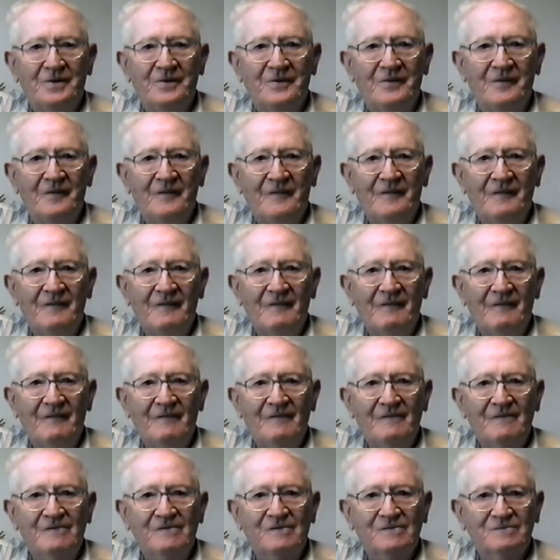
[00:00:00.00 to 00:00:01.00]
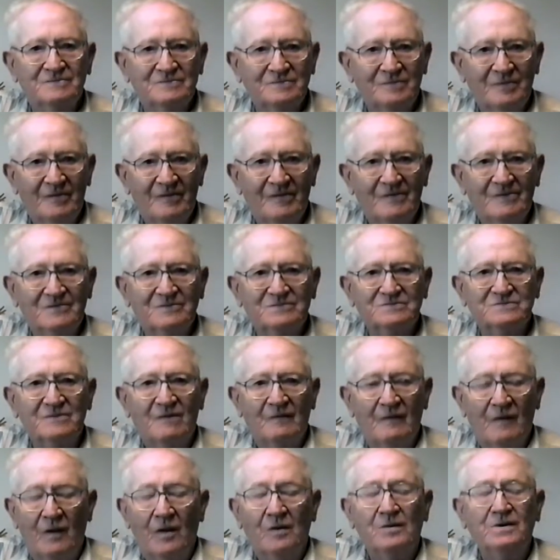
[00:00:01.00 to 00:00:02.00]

Do you have interpreters to help you with that?